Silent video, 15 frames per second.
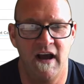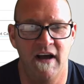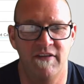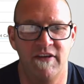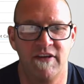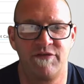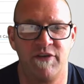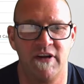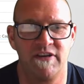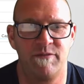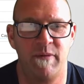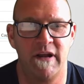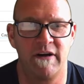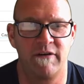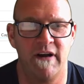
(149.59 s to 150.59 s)
This fund's
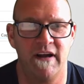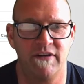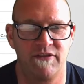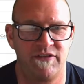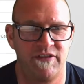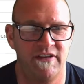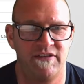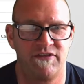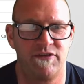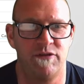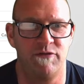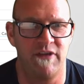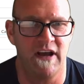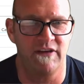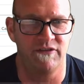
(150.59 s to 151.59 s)
been around since
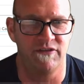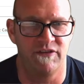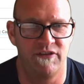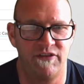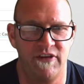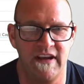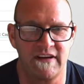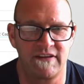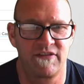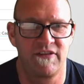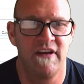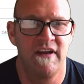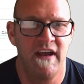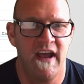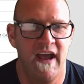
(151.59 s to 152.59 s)
2006,
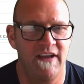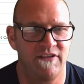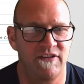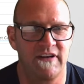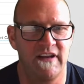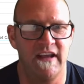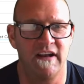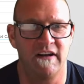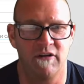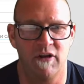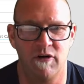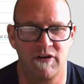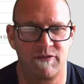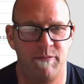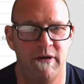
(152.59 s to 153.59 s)
has, again, a low
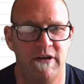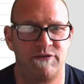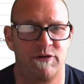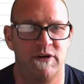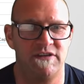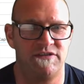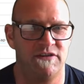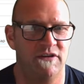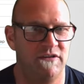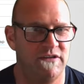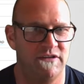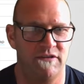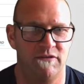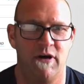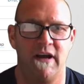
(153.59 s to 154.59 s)
expense ratio. You
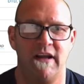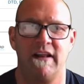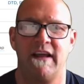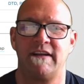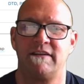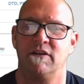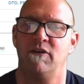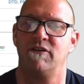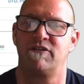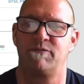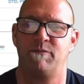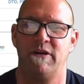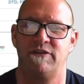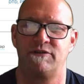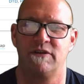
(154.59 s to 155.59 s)
know, I like low
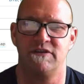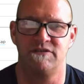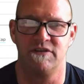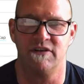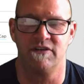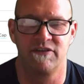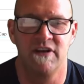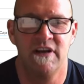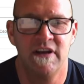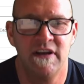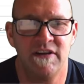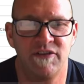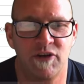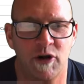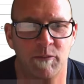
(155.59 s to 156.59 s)
expense ratios,
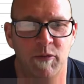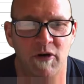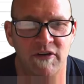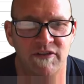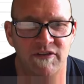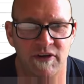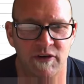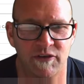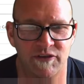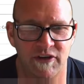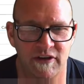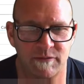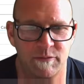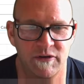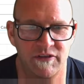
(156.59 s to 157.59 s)

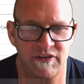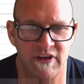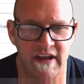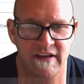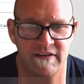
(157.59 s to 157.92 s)
0.06%.